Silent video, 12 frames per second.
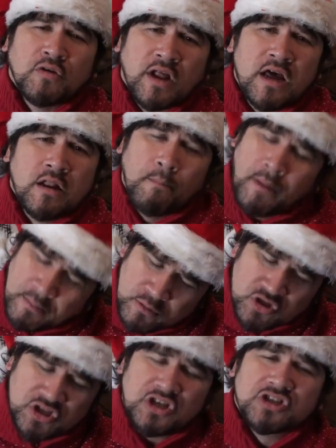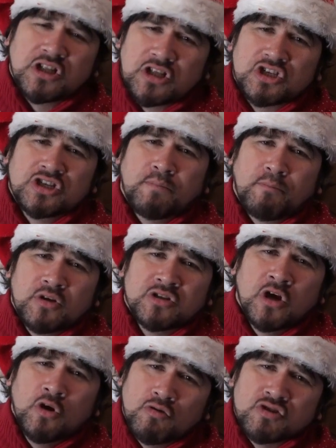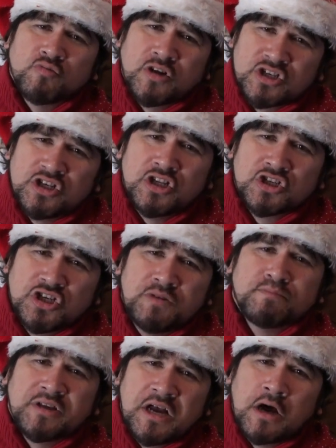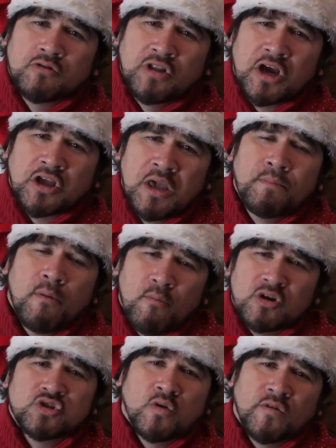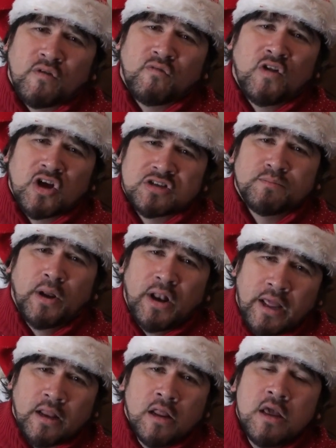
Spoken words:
And the Bible says that the shepherds was watching the sheep out there, keeping watch over the flocks by night.